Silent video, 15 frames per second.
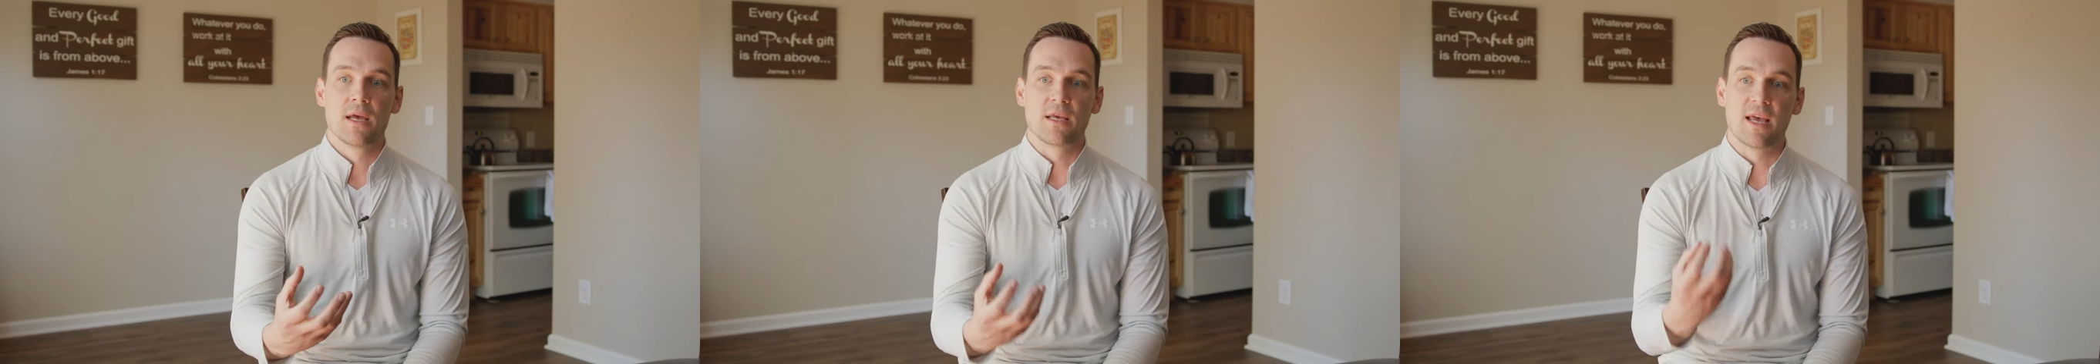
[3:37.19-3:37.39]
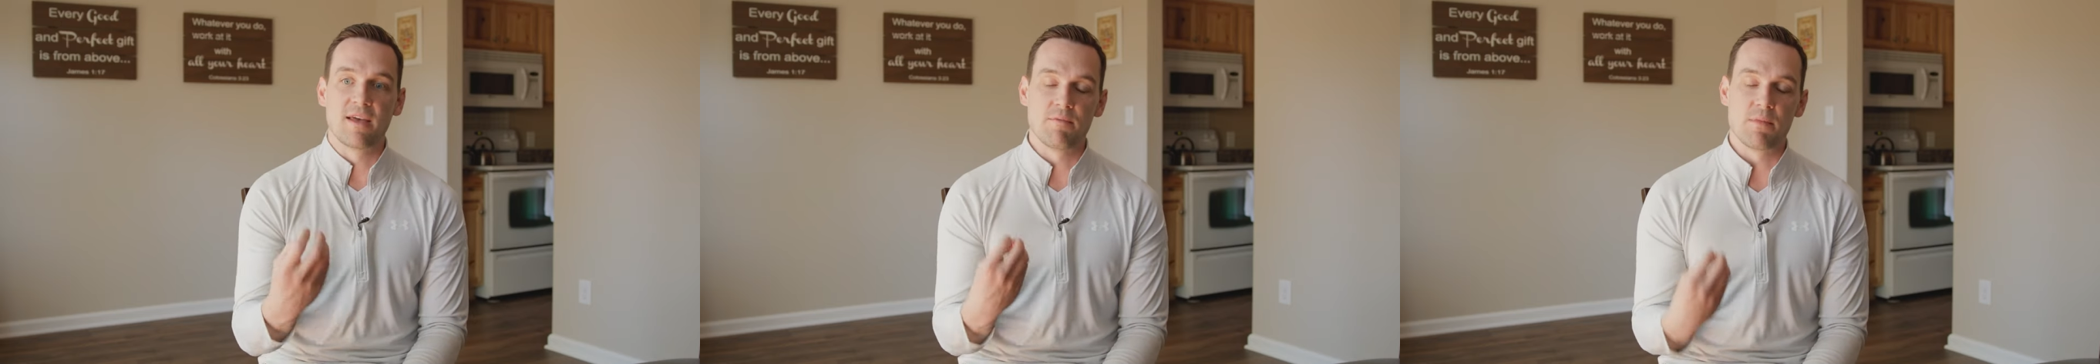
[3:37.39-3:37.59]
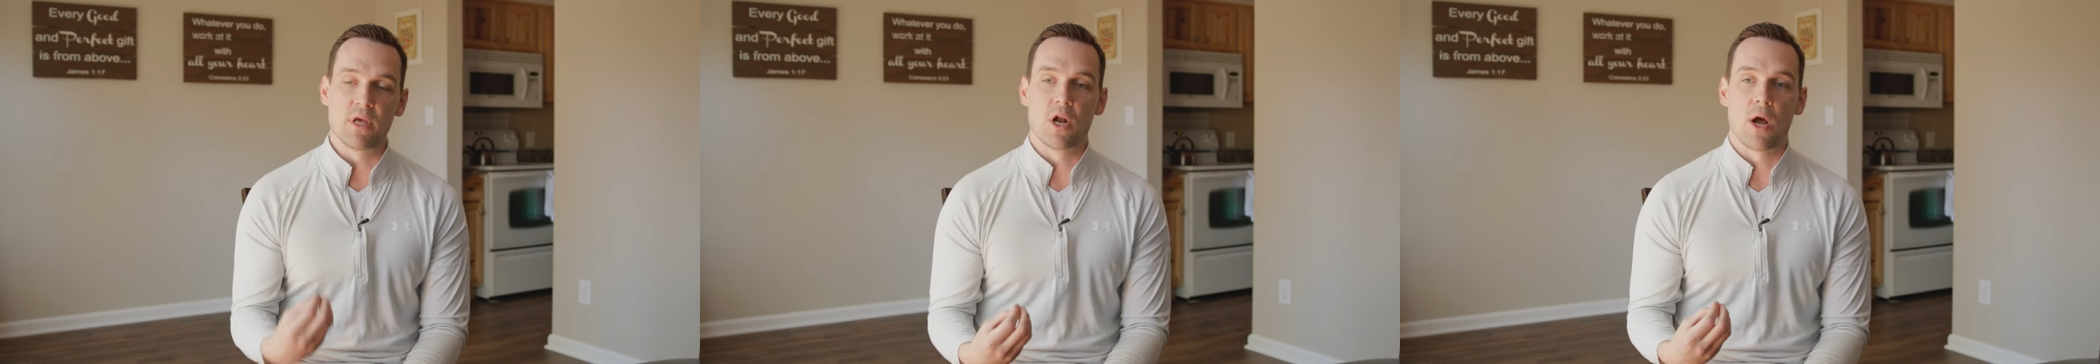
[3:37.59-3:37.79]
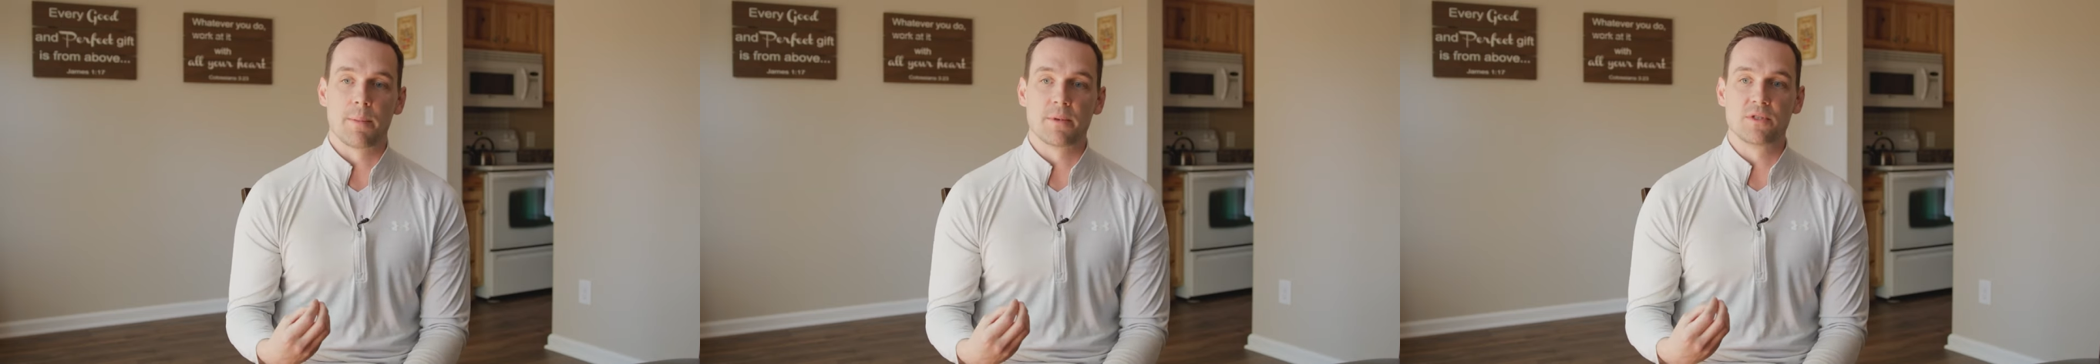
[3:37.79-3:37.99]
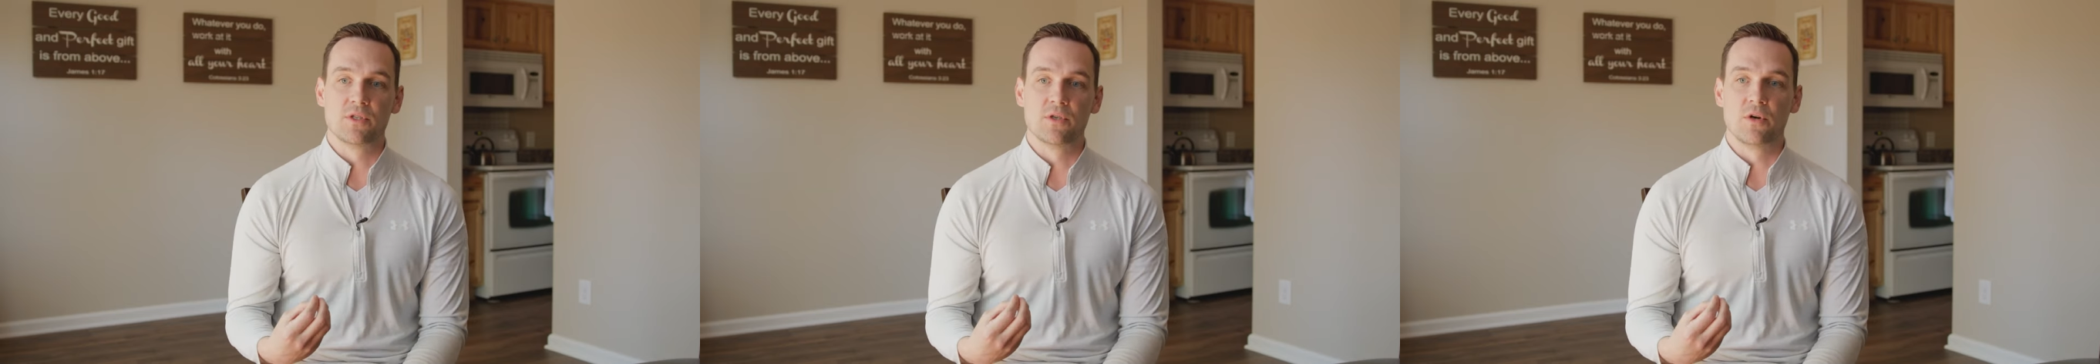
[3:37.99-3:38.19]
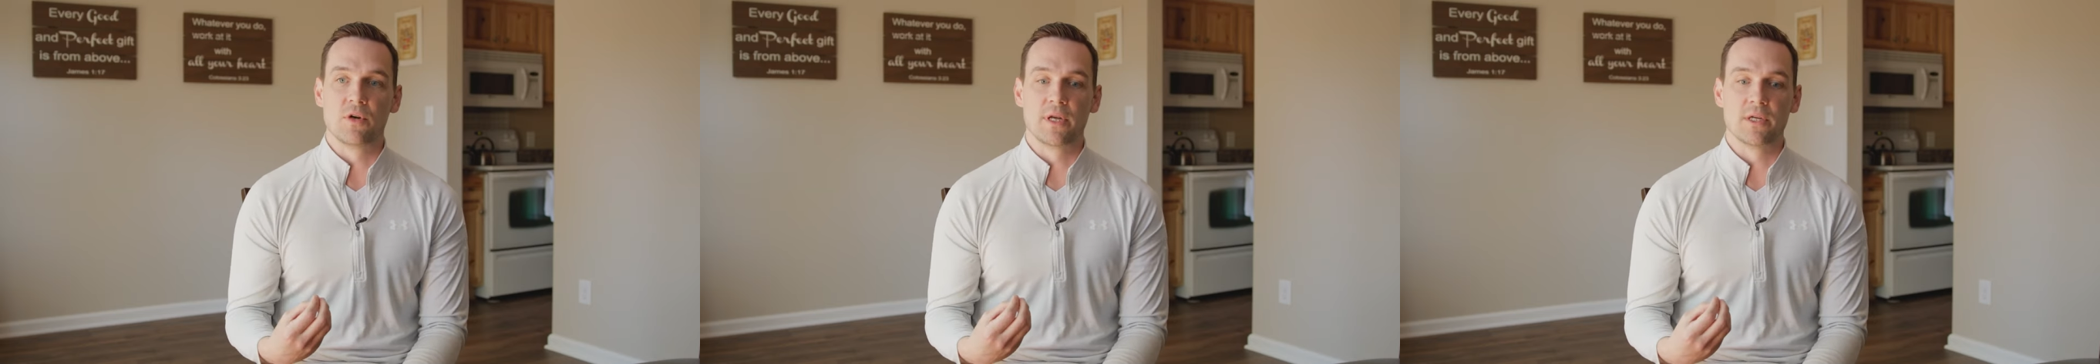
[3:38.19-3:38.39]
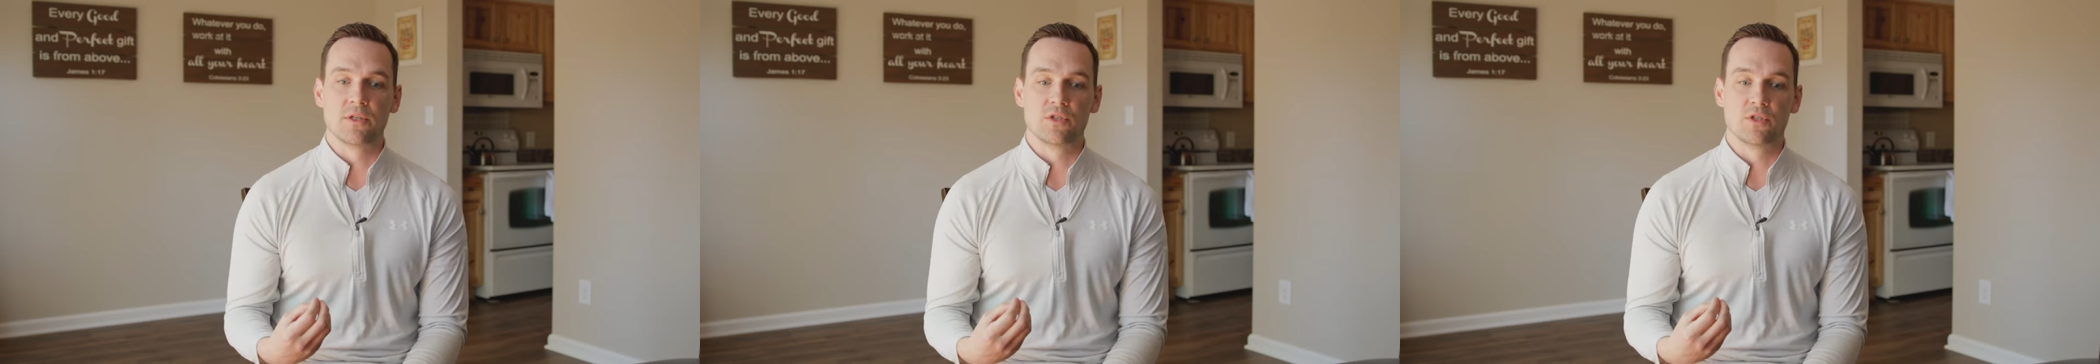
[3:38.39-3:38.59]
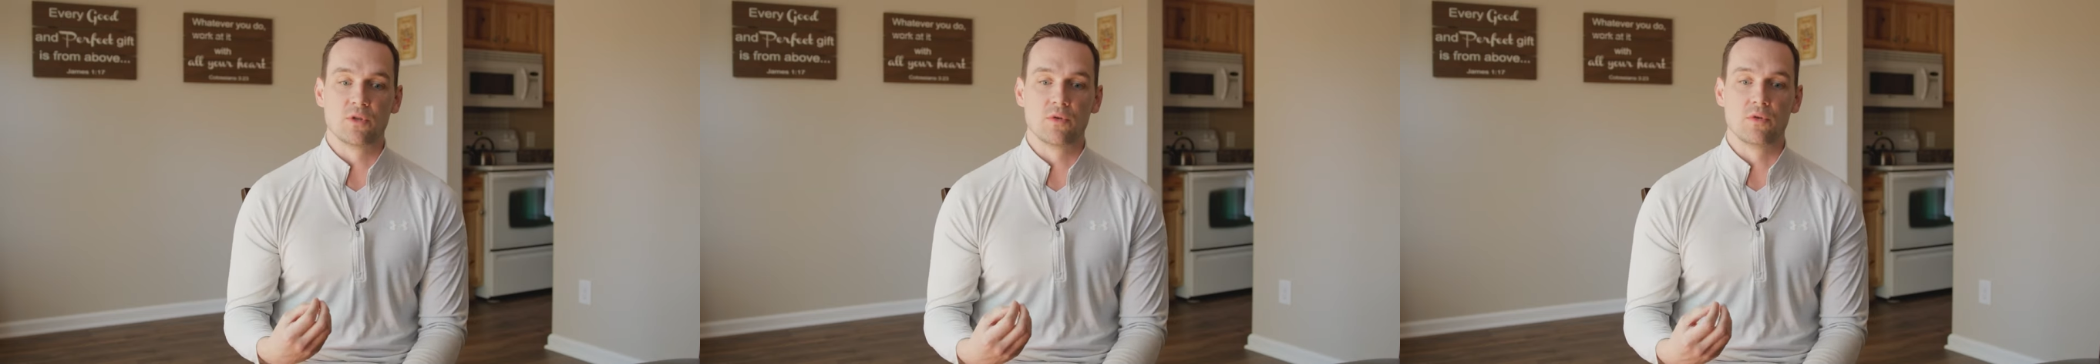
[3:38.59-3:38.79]
gave me an
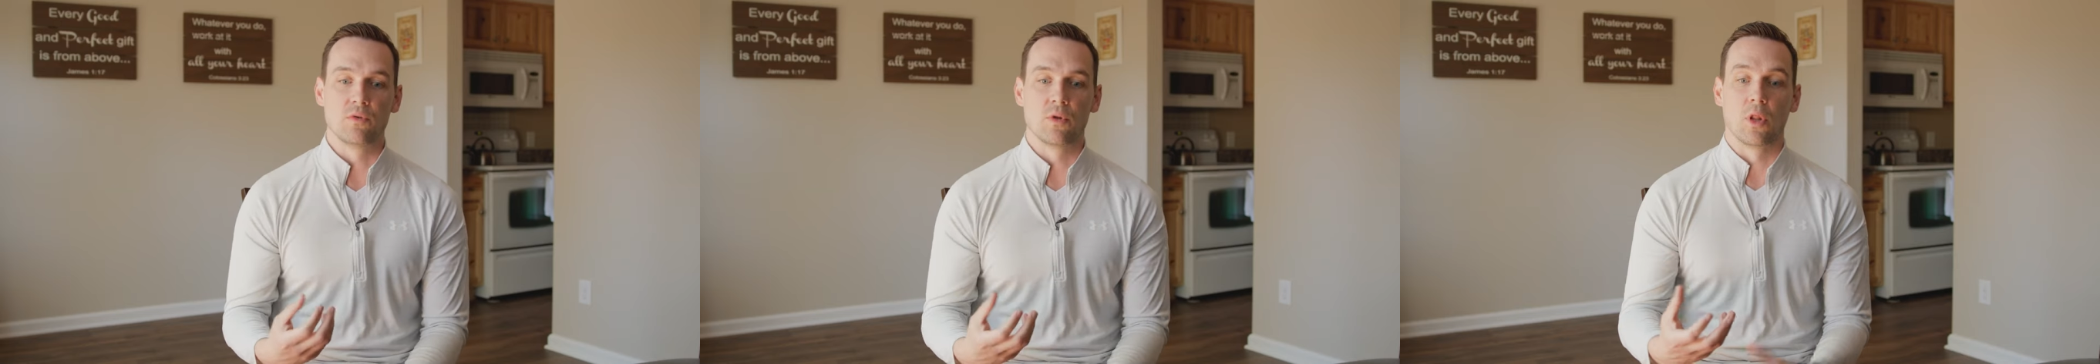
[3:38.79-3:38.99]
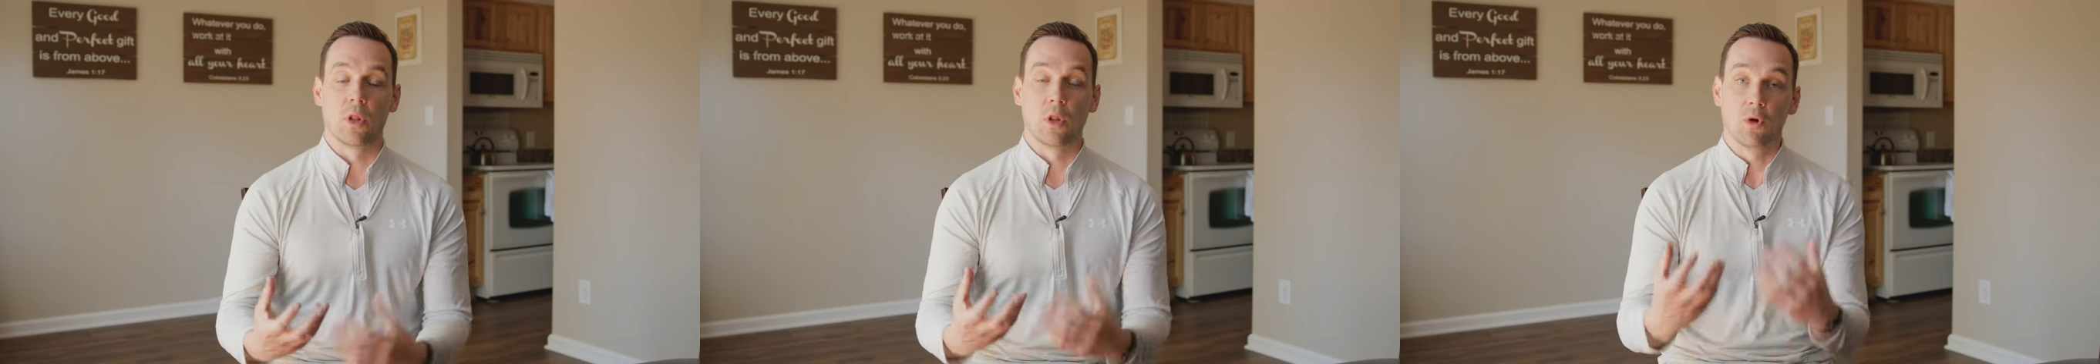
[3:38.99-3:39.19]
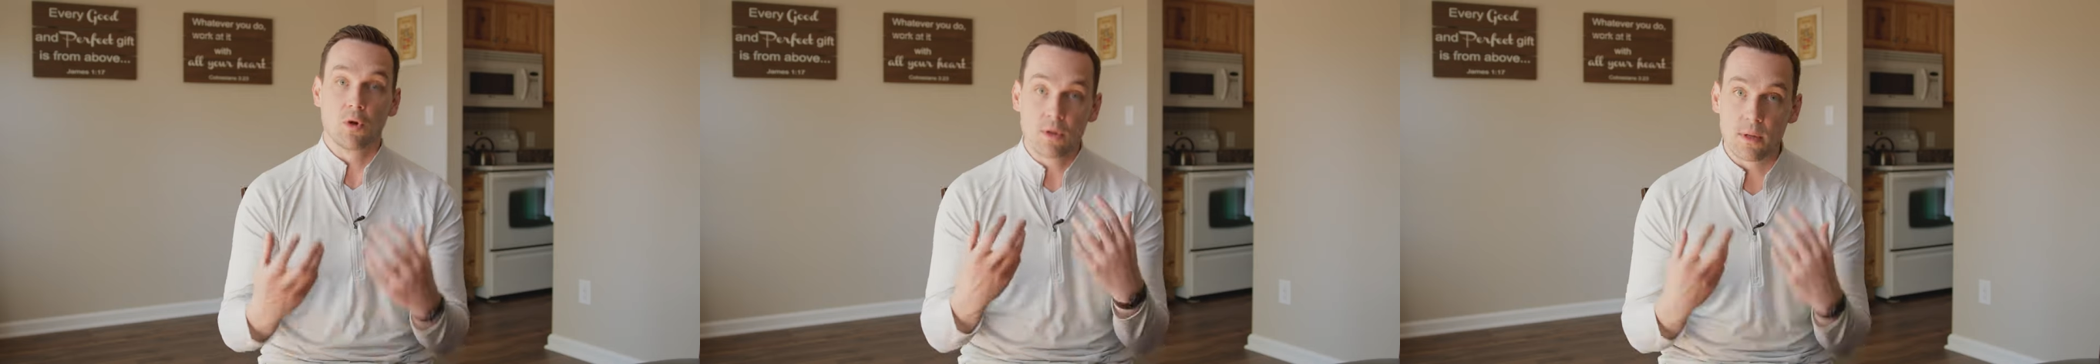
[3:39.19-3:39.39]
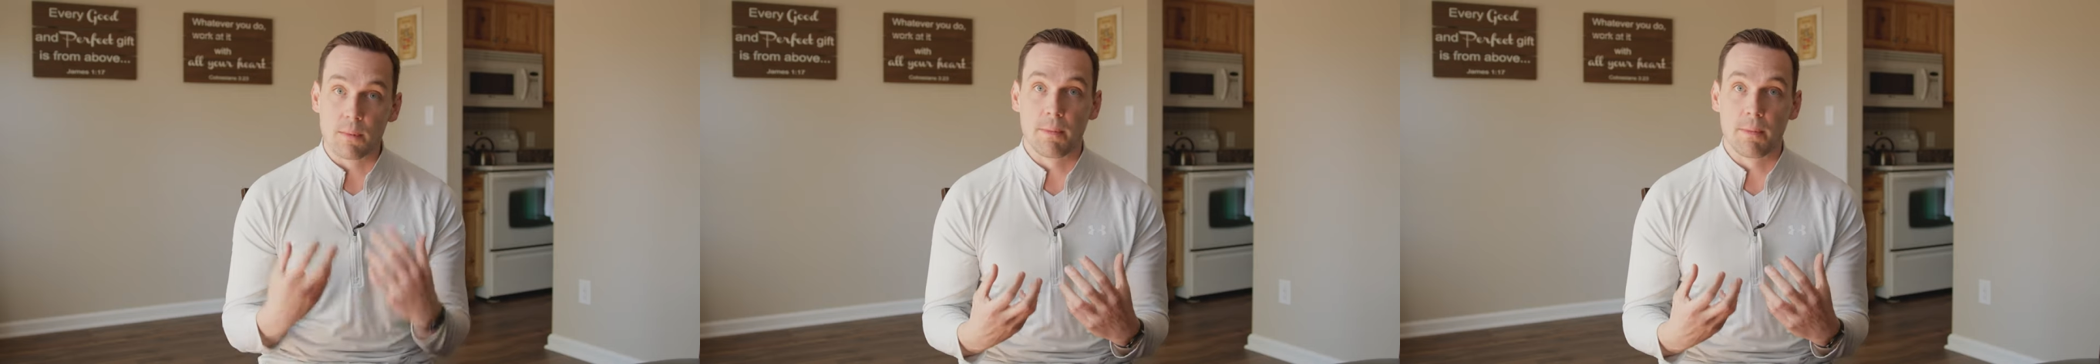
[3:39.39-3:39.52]
opportunity to learn